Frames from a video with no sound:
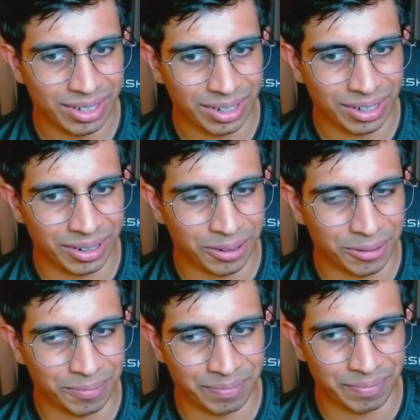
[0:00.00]

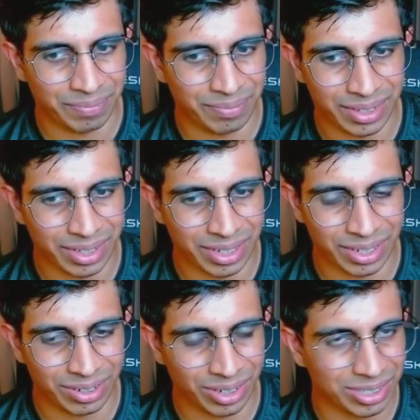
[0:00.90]
Um,
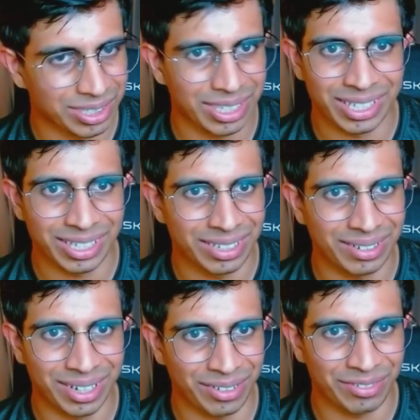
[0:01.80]
they're constantly
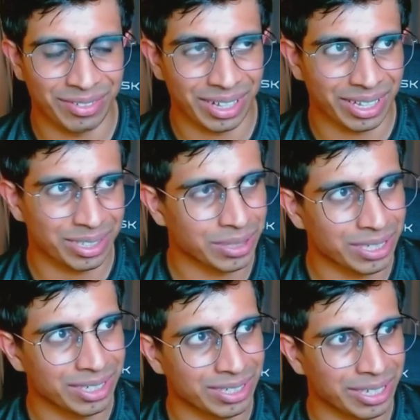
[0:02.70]
kind of like
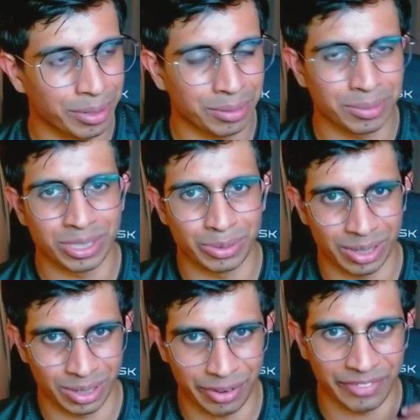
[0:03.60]
especially sam altman's doing
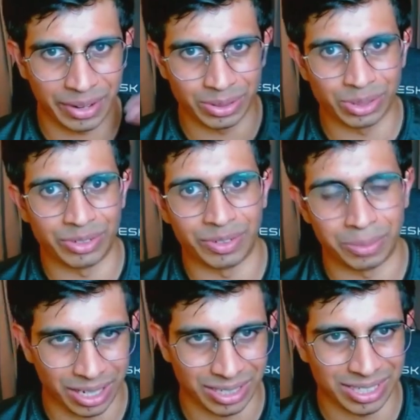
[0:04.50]
a lot of founder driven
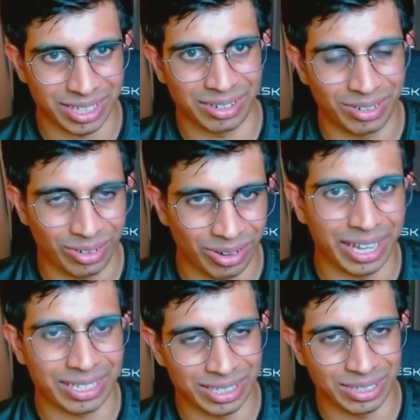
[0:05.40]
marketing or
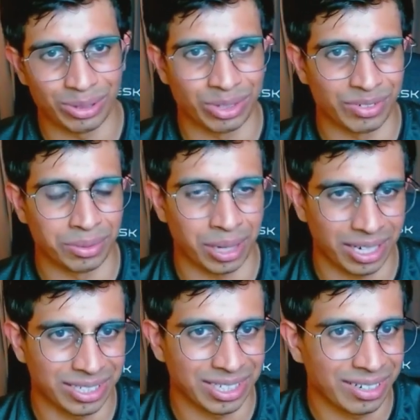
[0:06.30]
like ceo driven
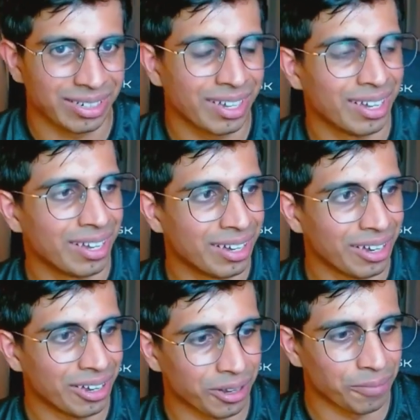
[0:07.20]
marketing
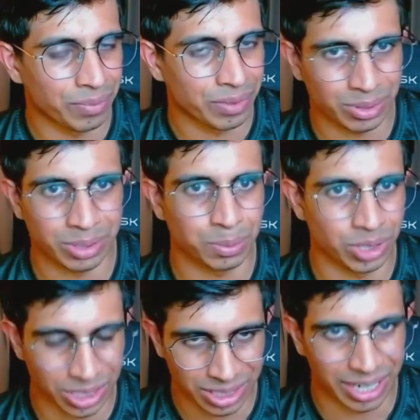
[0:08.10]
um, so he's
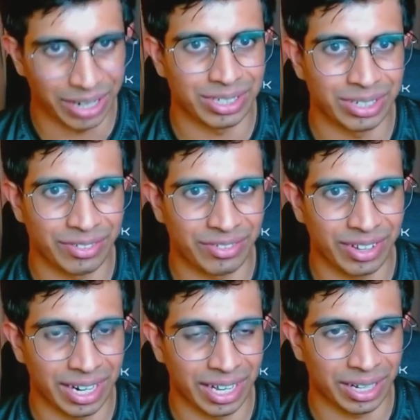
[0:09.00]
pushing the narrative
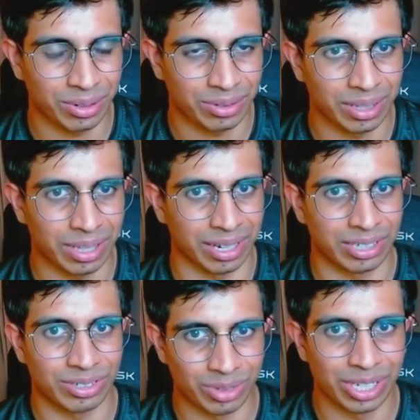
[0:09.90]
and like
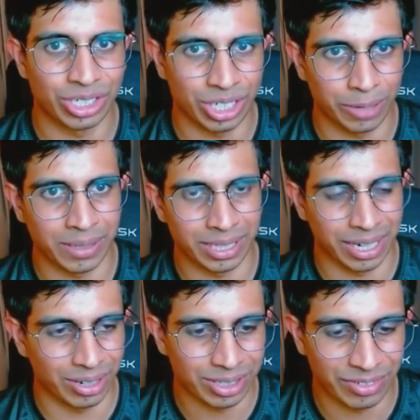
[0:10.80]
and really shaping the
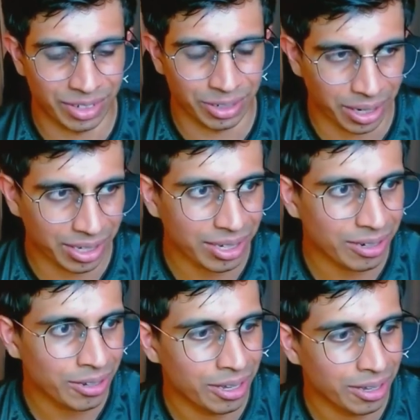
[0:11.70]
narrative in the market
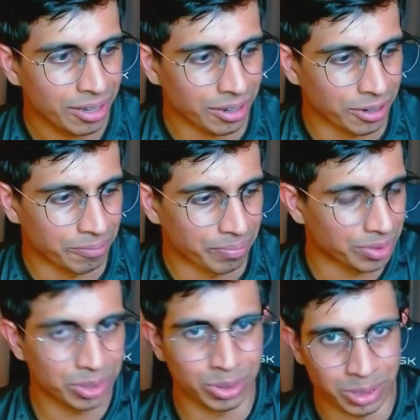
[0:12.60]
um,
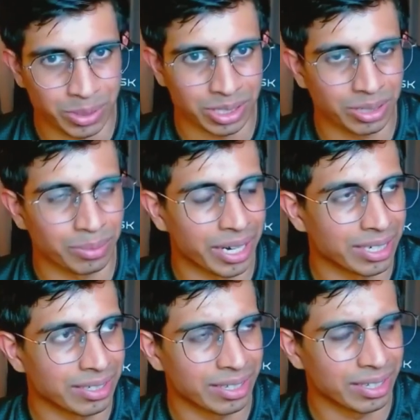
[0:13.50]
through his personal
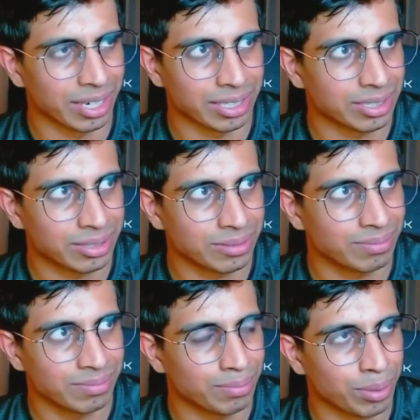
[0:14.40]
brand i think that's
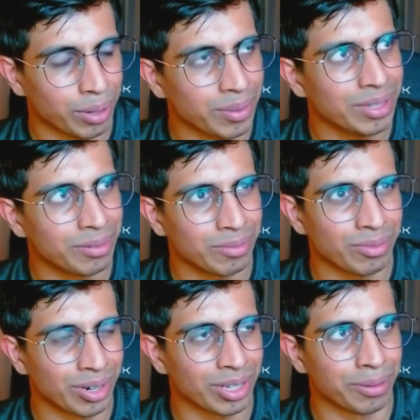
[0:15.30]
probably
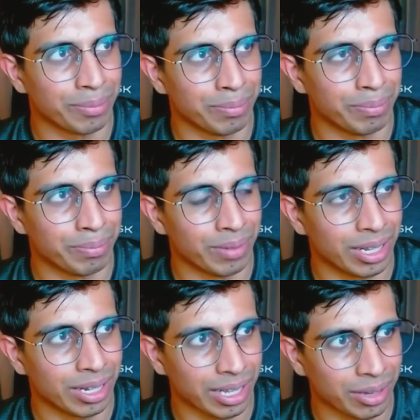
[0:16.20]
one of the
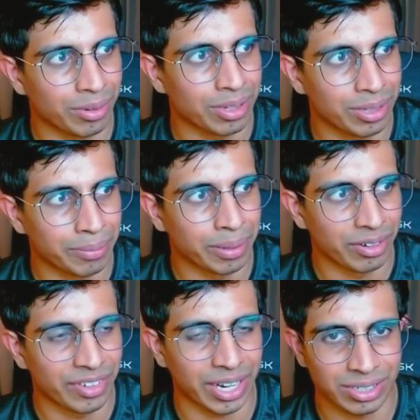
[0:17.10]
like one of the bigger
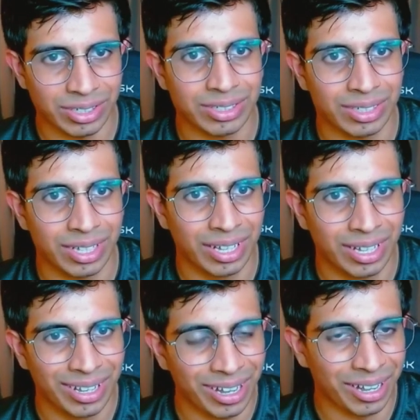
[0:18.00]
factors
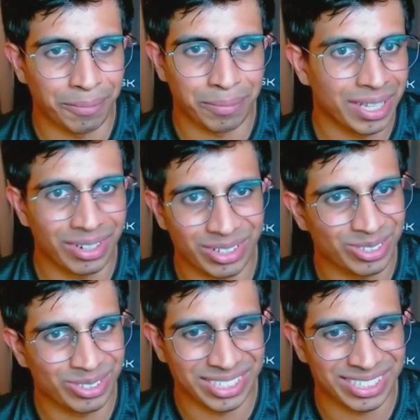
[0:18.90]
um, but then
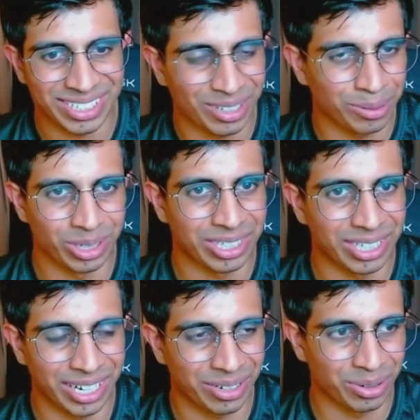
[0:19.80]
also just the
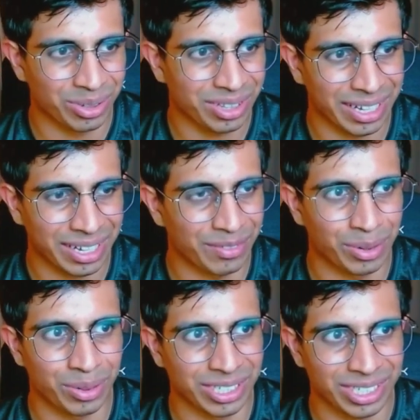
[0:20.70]
community-led growth like
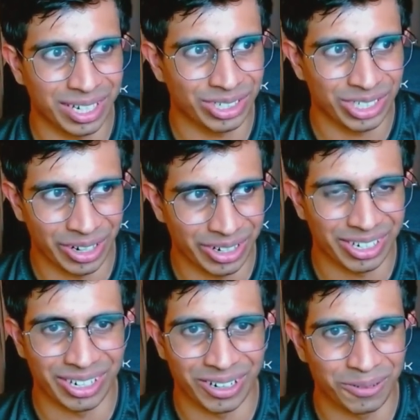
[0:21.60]
everyone is kind of sharing
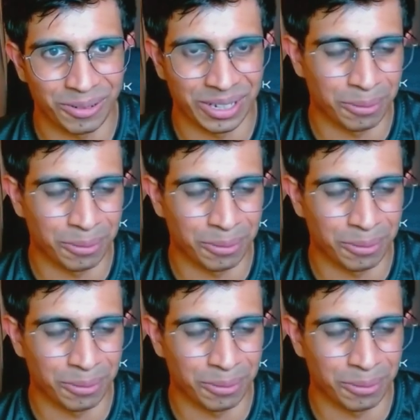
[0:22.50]
their their